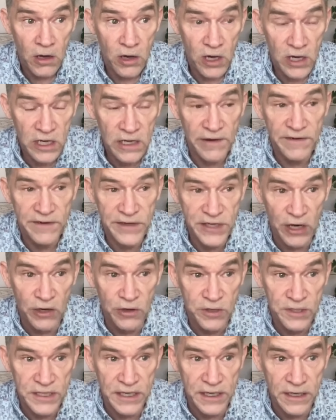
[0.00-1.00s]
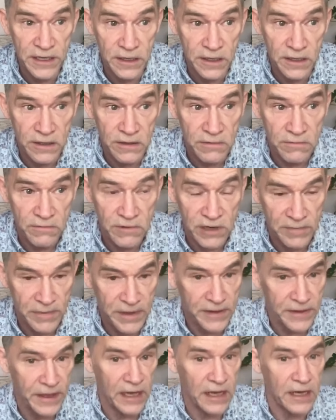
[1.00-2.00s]
kind of dozing, when I'm
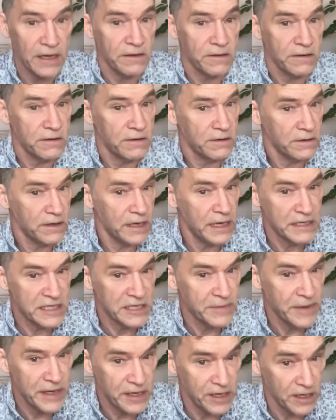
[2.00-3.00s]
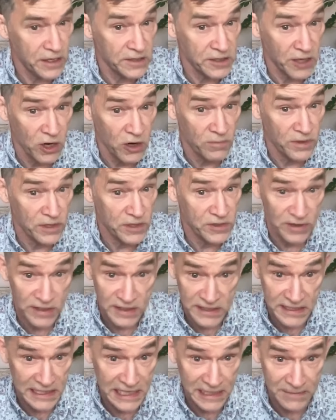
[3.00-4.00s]
in that intermediate zone between
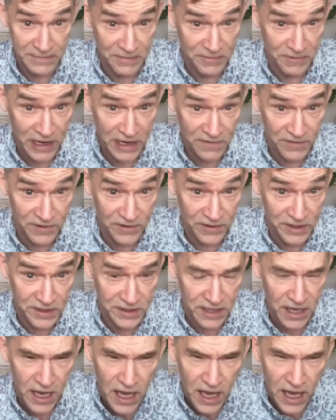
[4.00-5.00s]
sleep and wakefulness,